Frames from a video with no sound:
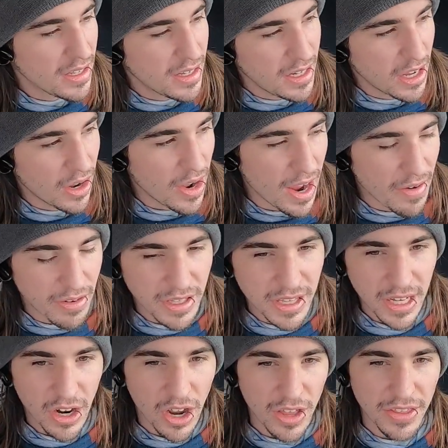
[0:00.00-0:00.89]
you know,
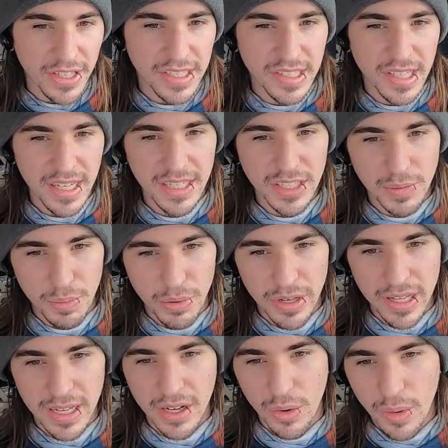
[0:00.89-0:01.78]
everything on this thing is
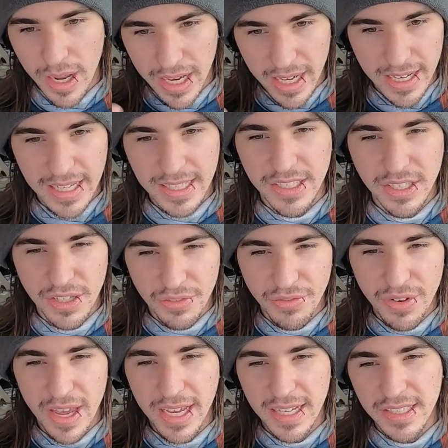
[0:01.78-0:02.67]
pretty quick and easy to
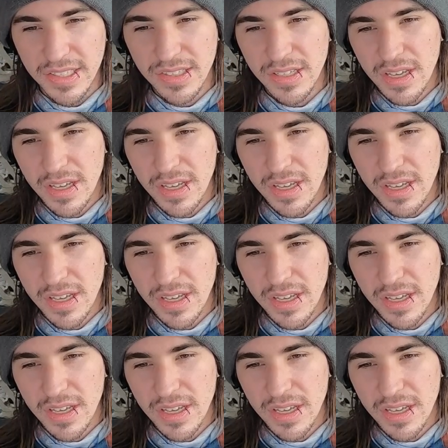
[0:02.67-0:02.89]
fix.